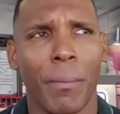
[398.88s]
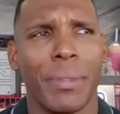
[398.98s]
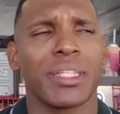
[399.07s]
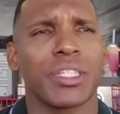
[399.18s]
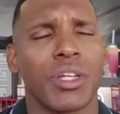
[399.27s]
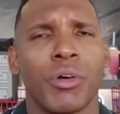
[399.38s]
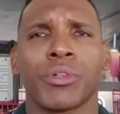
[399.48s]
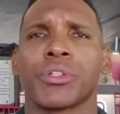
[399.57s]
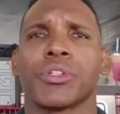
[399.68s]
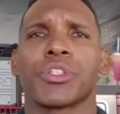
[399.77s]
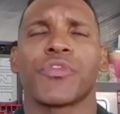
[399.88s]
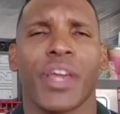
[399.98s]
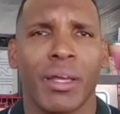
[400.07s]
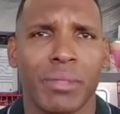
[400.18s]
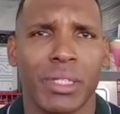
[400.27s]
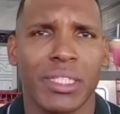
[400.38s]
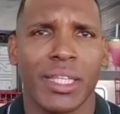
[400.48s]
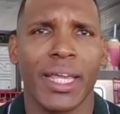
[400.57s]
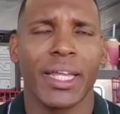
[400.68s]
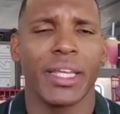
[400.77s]
business owners, families,
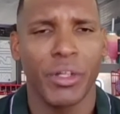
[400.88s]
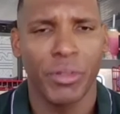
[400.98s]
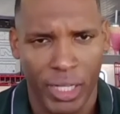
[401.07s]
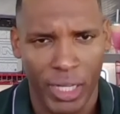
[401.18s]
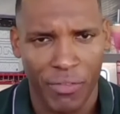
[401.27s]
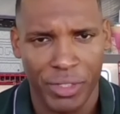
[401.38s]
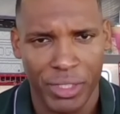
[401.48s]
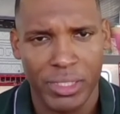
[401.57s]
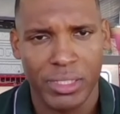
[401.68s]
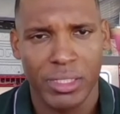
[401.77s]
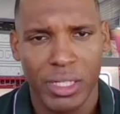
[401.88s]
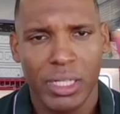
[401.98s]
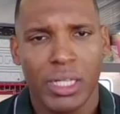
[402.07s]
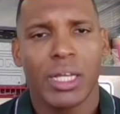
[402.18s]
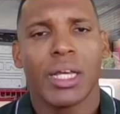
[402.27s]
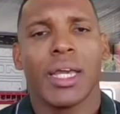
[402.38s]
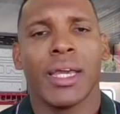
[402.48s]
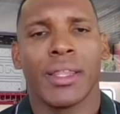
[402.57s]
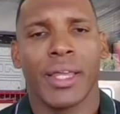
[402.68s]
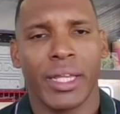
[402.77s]
they can hear the confidence.
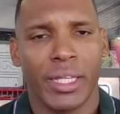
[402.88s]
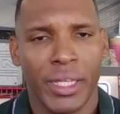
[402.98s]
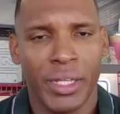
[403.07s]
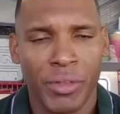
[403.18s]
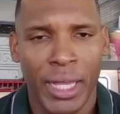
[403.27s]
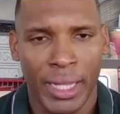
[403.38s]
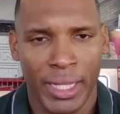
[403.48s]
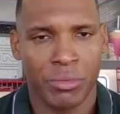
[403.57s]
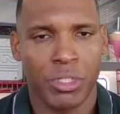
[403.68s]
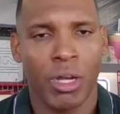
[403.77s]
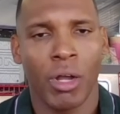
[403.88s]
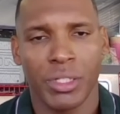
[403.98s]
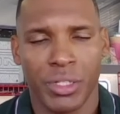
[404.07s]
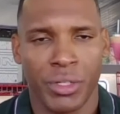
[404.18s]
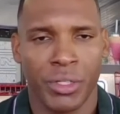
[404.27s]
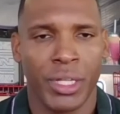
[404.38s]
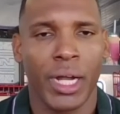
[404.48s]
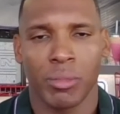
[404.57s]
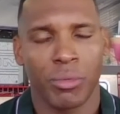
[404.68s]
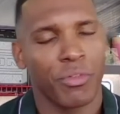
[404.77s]
And they can hear that like them talking to their
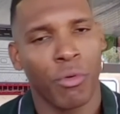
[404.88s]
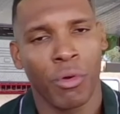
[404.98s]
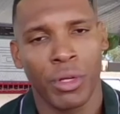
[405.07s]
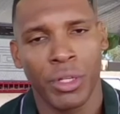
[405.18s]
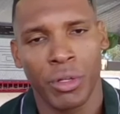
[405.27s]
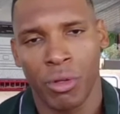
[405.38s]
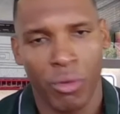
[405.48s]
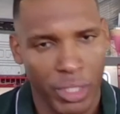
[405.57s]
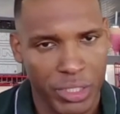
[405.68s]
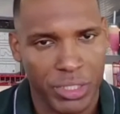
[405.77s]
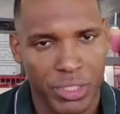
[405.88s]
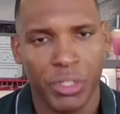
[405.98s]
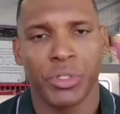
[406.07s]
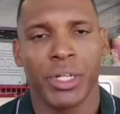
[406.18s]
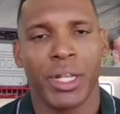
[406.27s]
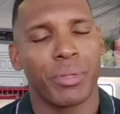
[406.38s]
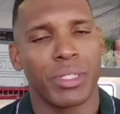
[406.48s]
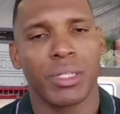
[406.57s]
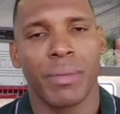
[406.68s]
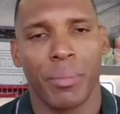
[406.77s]
doctor before, going into surgery, and that
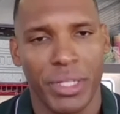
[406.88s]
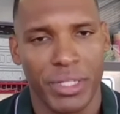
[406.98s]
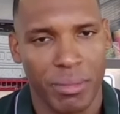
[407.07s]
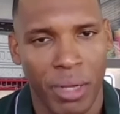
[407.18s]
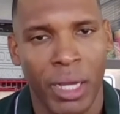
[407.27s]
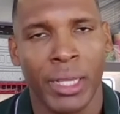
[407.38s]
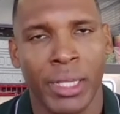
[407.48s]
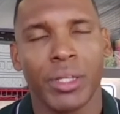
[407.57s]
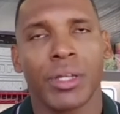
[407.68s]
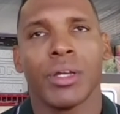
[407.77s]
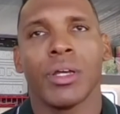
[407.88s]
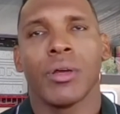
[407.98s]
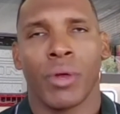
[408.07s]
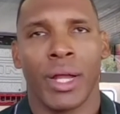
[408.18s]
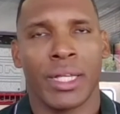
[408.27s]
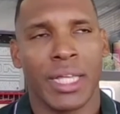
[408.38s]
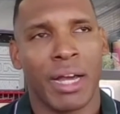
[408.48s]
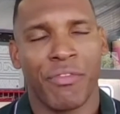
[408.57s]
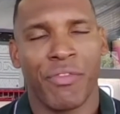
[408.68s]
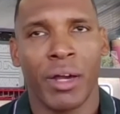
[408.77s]
puts them at a peace of mind. Whereas
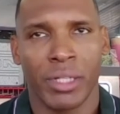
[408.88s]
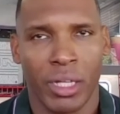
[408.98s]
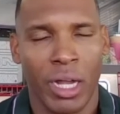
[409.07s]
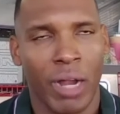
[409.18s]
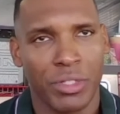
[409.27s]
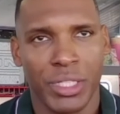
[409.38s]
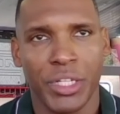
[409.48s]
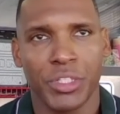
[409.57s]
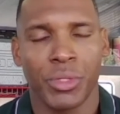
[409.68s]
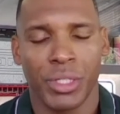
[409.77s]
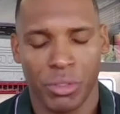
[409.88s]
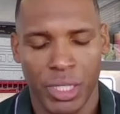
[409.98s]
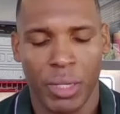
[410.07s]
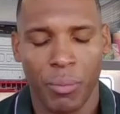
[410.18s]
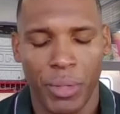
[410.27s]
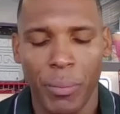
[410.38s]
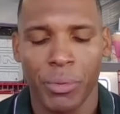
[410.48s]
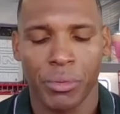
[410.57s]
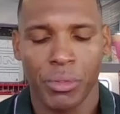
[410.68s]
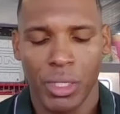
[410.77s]
I found in conversations with those same
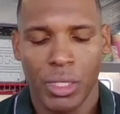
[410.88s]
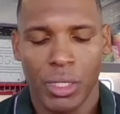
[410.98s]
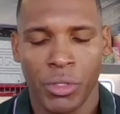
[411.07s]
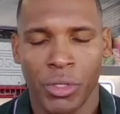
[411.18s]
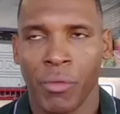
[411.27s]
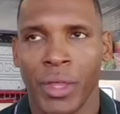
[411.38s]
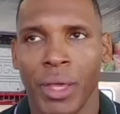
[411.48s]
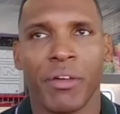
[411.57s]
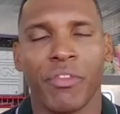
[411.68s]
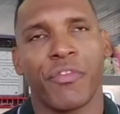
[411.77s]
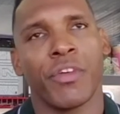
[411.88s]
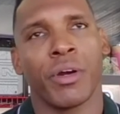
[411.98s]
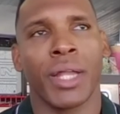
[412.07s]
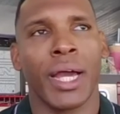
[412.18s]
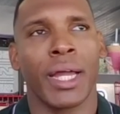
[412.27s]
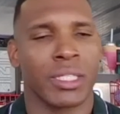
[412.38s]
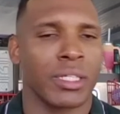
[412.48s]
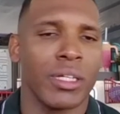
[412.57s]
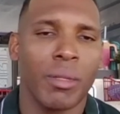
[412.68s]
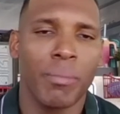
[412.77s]
people, they may have felt not as
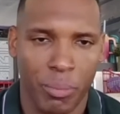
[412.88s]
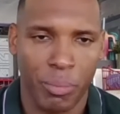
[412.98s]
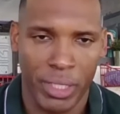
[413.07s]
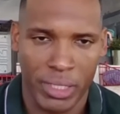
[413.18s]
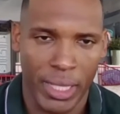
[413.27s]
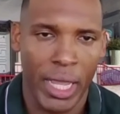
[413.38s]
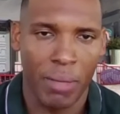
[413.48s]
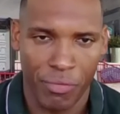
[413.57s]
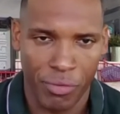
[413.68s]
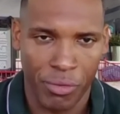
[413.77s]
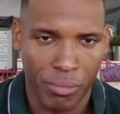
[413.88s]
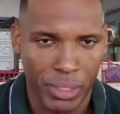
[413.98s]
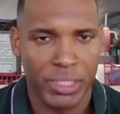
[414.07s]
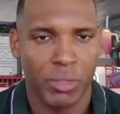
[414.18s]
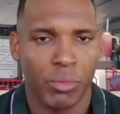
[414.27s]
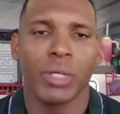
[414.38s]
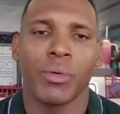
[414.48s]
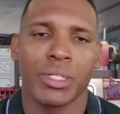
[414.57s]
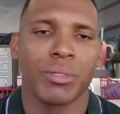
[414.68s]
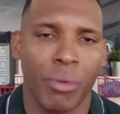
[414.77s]
good about the plans they had before because it really
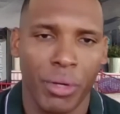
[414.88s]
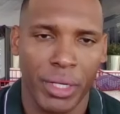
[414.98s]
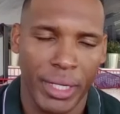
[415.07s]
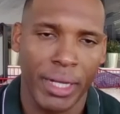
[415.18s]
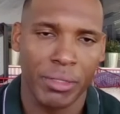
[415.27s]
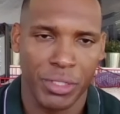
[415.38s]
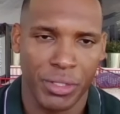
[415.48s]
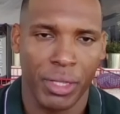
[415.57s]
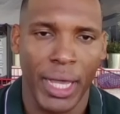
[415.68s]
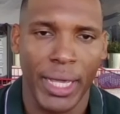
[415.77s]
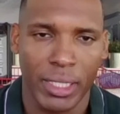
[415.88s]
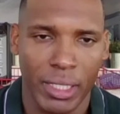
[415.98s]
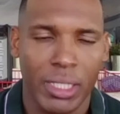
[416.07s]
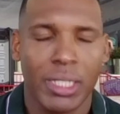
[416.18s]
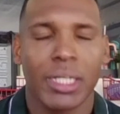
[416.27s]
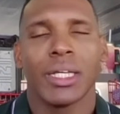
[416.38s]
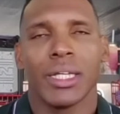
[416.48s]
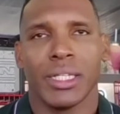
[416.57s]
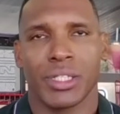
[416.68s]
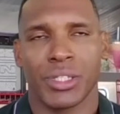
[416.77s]
wasn't broken down to their liking.
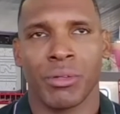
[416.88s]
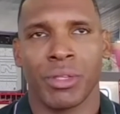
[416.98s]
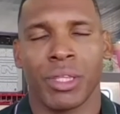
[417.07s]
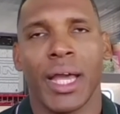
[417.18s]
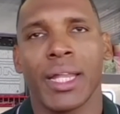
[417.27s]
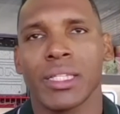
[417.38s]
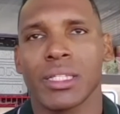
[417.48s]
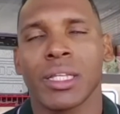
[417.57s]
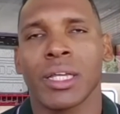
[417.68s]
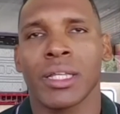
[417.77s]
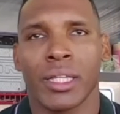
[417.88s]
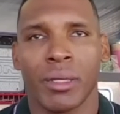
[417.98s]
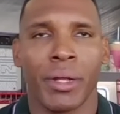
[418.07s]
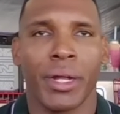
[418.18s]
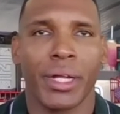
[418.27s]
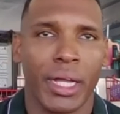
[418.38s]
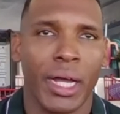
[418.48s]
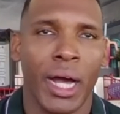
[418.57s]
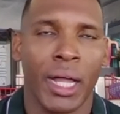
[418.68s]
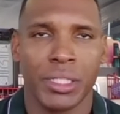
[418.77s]
And so that is the thing that the American
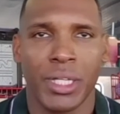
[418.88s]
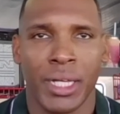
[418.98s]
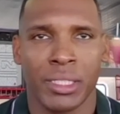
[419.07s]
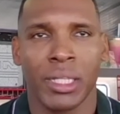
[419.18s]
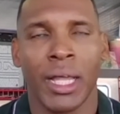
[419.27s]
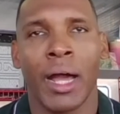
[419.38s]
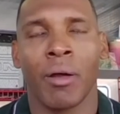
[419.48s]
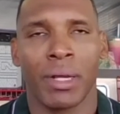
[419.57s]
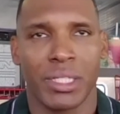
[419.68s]
College has allowed